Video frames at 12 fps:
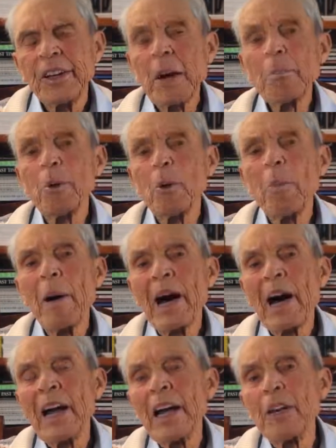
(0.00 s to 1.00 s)
Temple
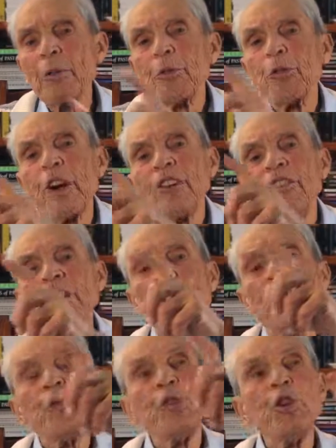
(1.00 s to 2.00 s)
Bar had a
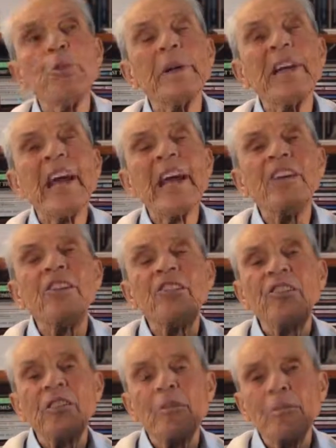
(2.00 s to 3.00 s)
Fresno of human
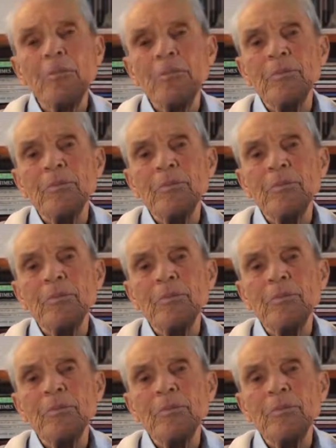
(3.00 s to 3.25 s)
heads.